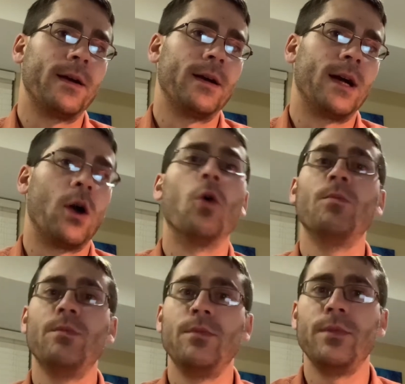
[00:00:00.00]
I
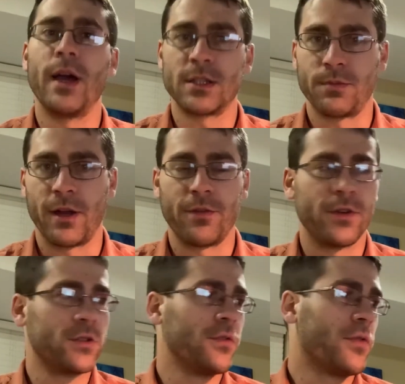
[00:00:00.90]
hope that's
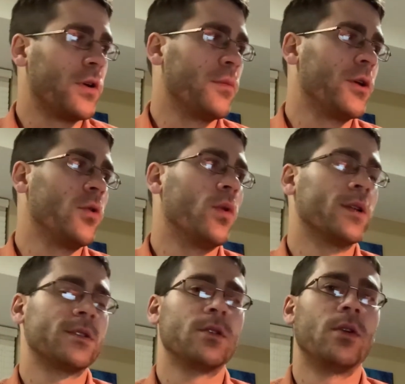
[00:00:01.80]
beneficial for anybody who
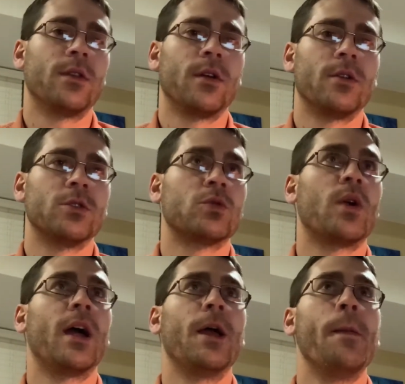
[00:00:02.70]
wants to go out there and
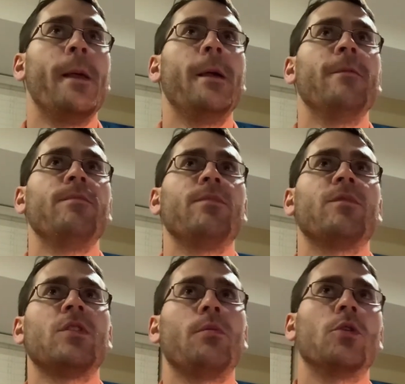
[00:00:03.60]
try it.
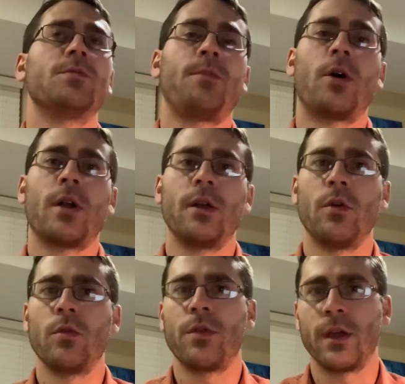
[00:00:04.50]
For the most part, I
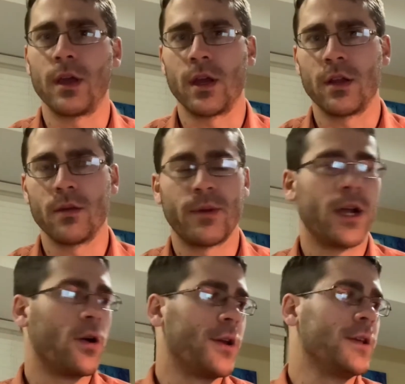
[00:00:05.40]
don't think any of my
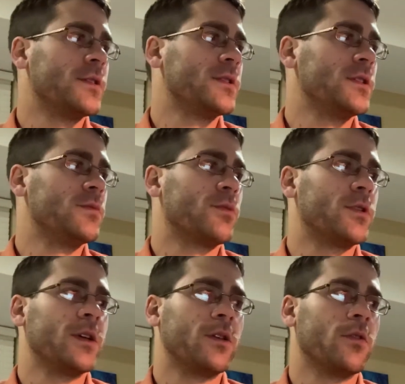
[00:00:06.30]
audience is
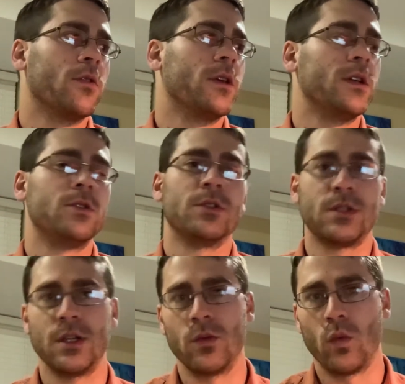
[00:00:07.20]
particularly
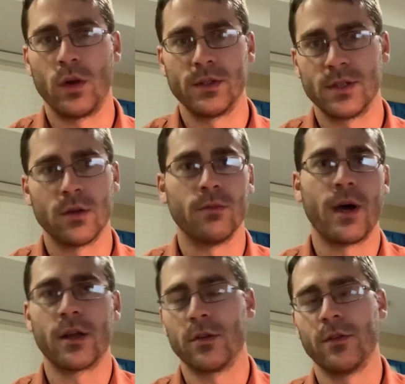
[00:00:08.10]
interested in one single
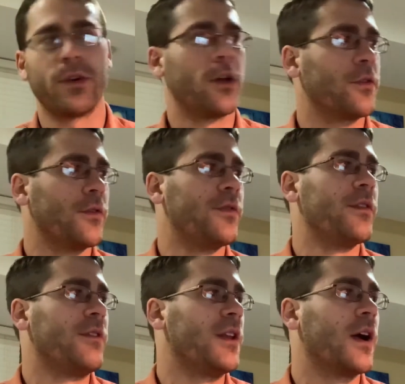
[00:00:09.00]
bottle of
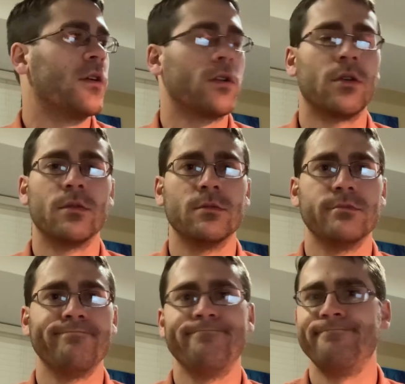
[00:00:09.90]
$150
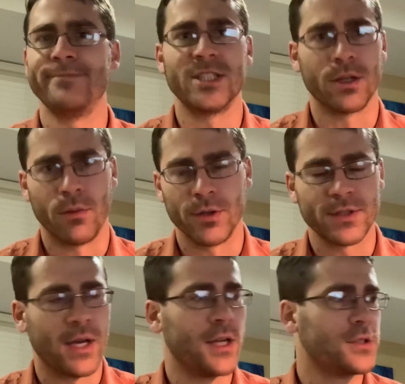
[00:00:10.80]
single malt
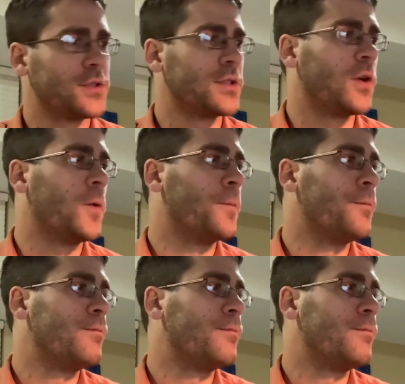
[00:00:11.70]
scotch. So,